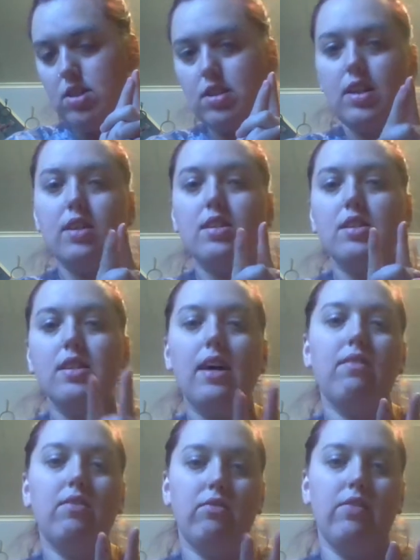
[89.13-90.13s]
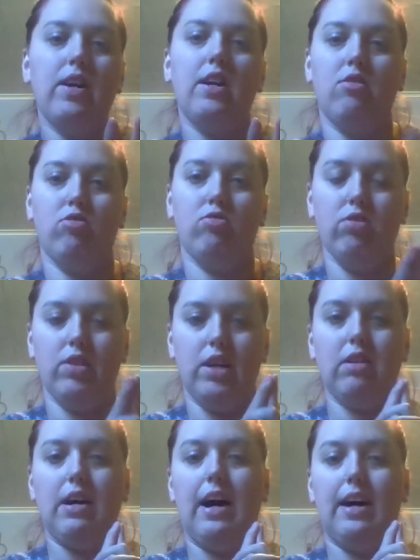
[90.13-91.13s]
six, seven videos for you
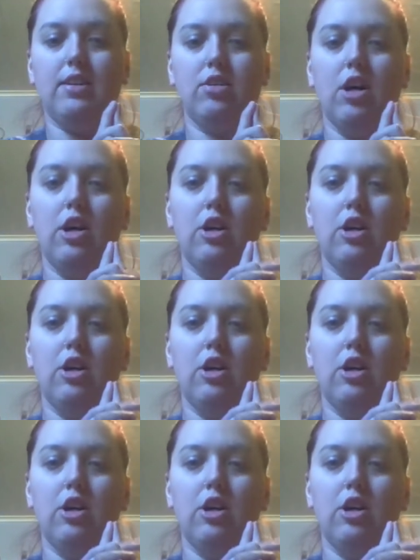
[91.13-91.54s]
guys